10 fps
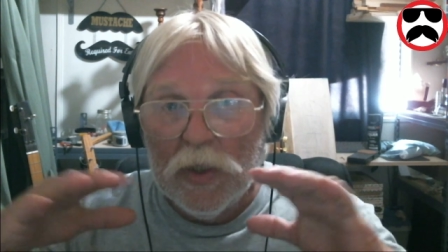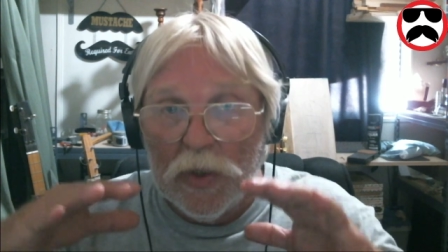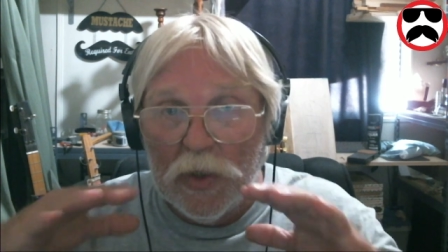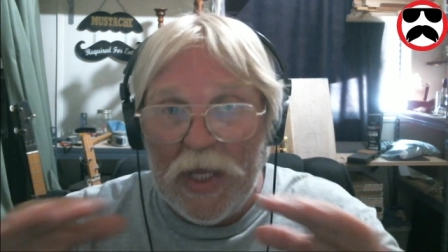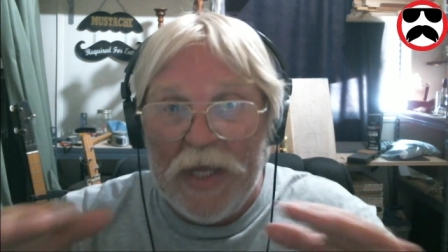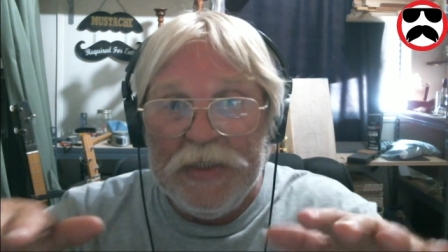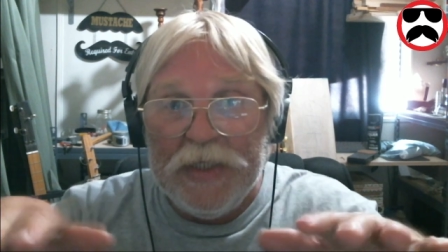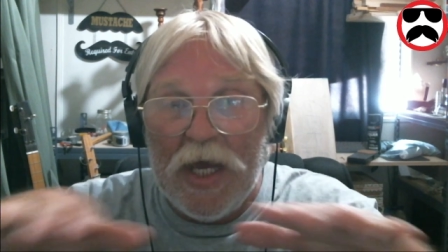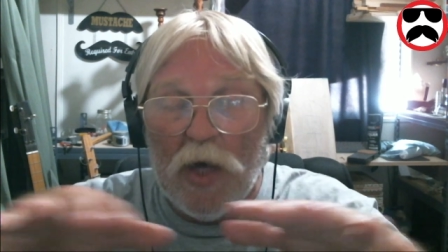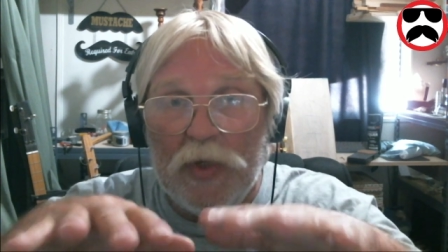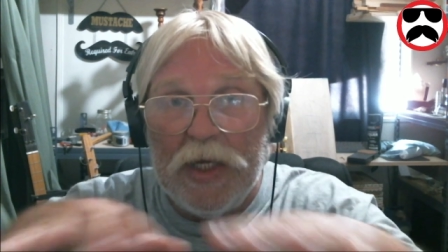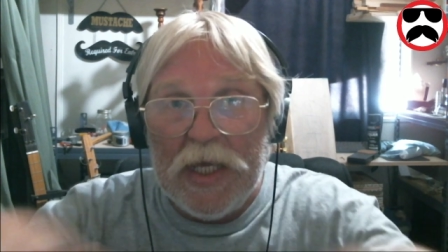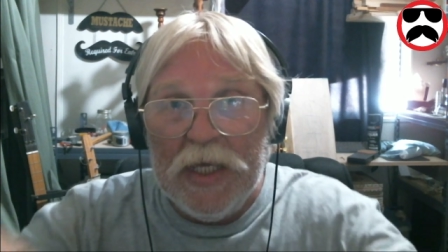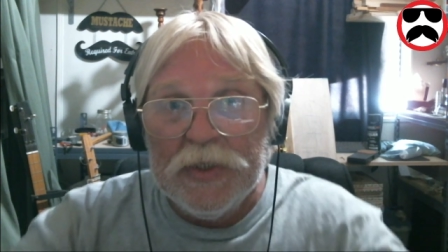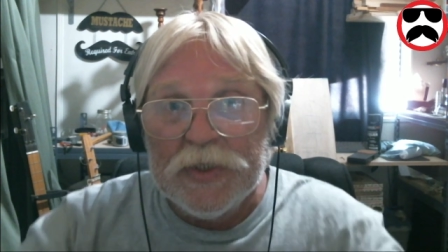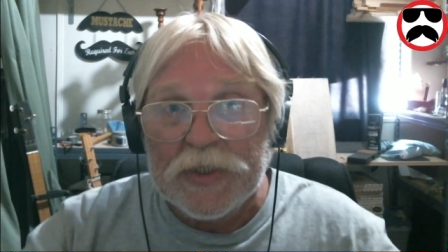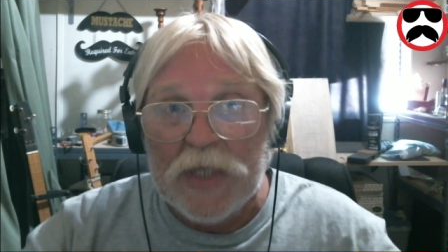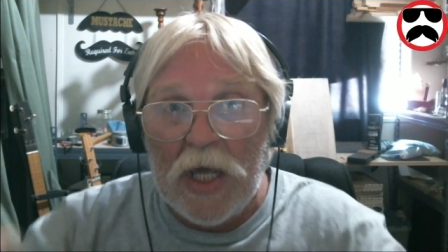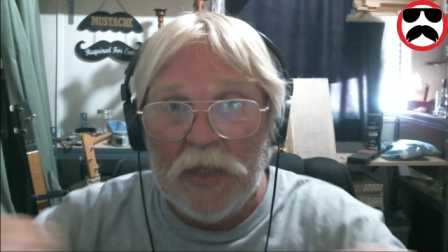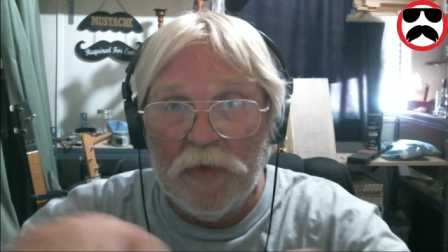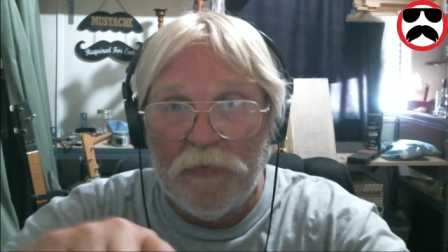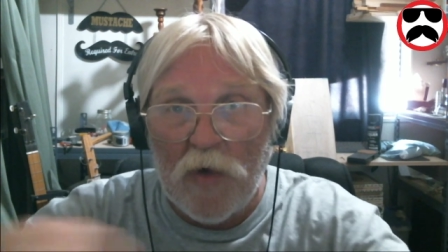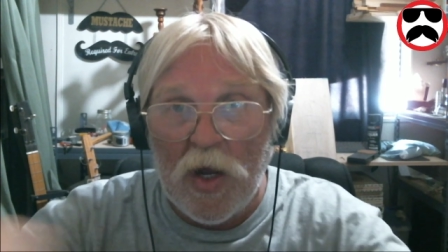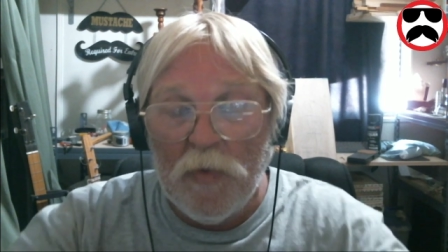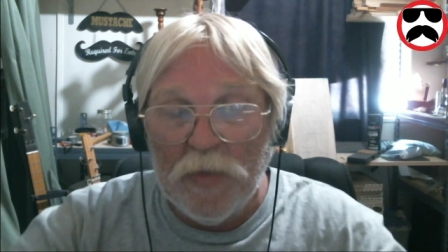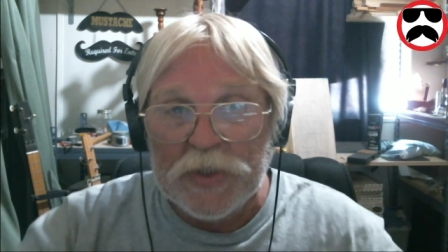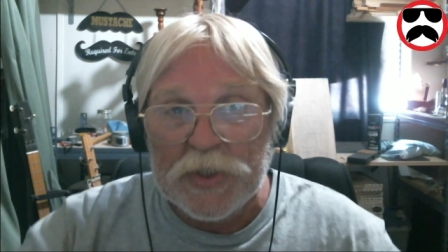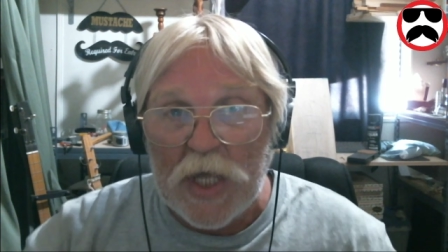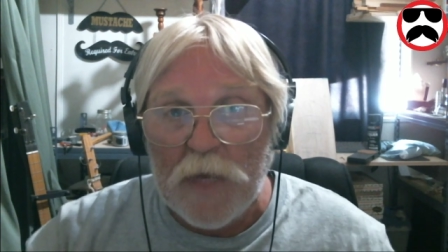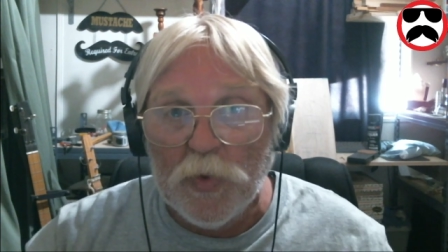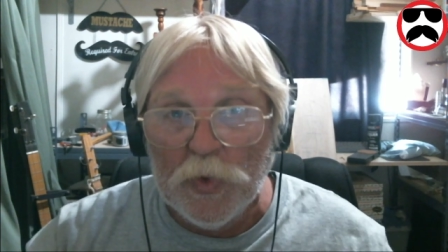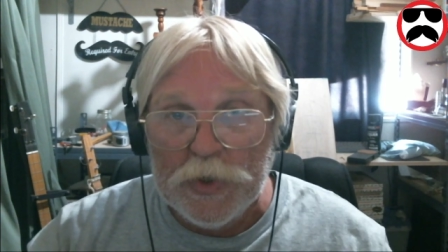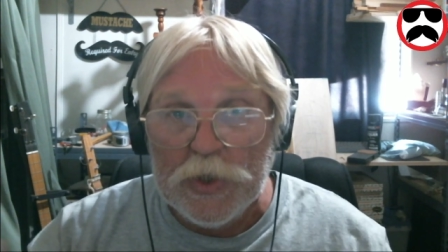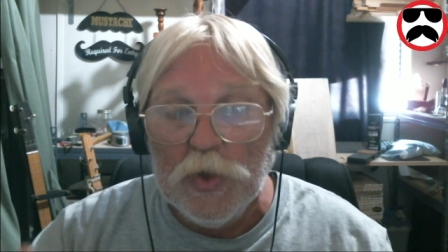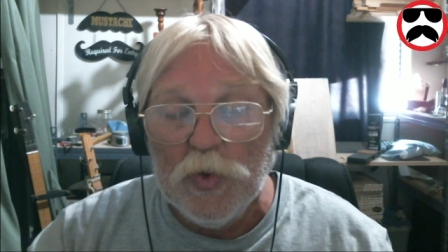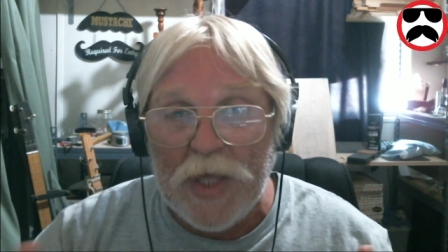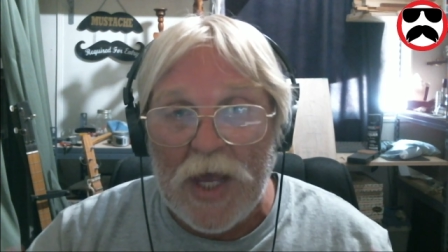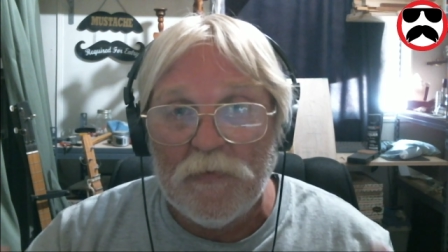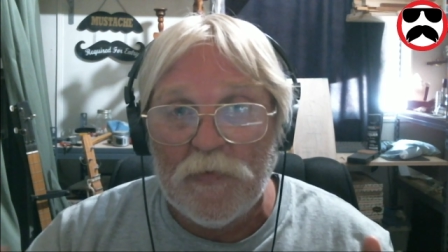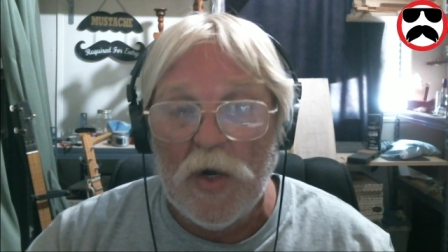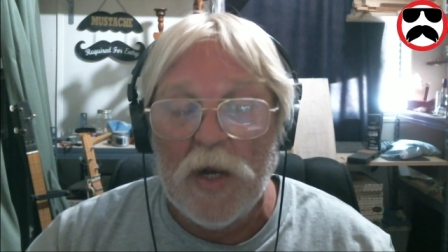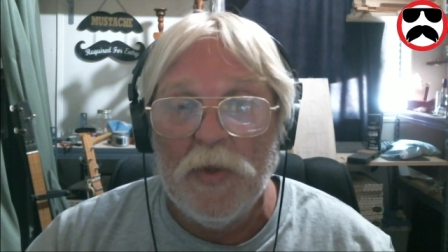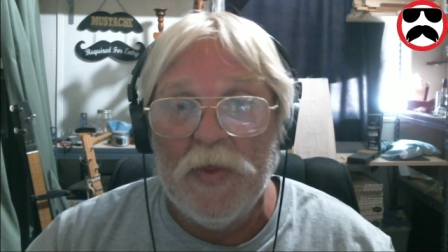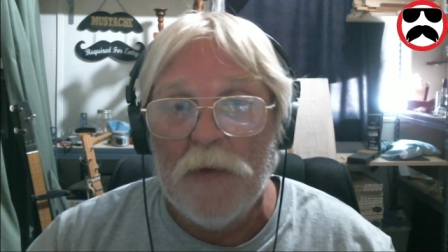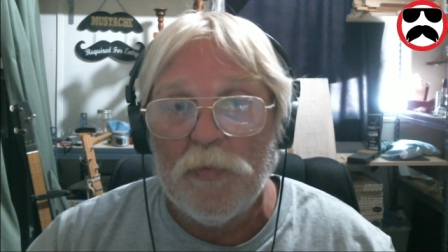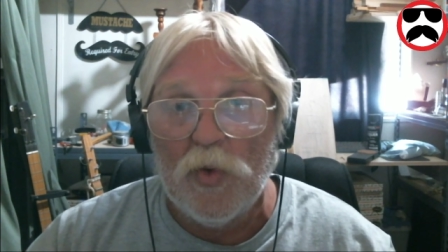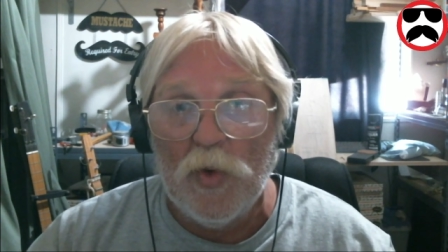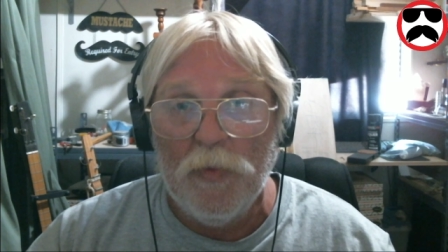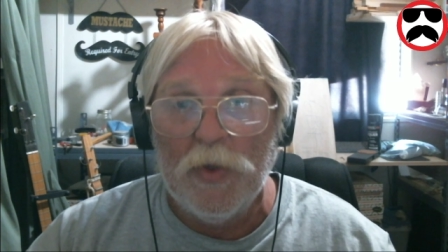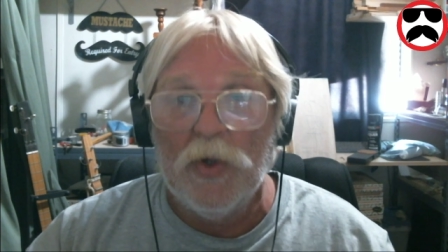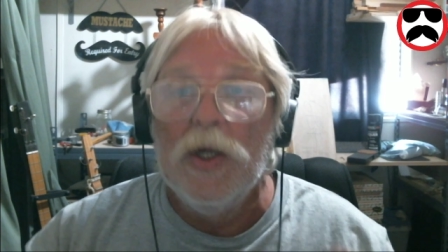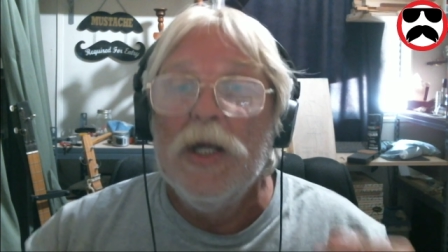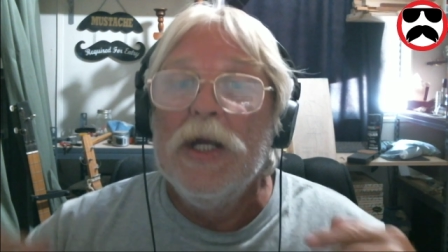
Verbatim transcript: laid down inside the frame and stapled to that frame of that perimeter.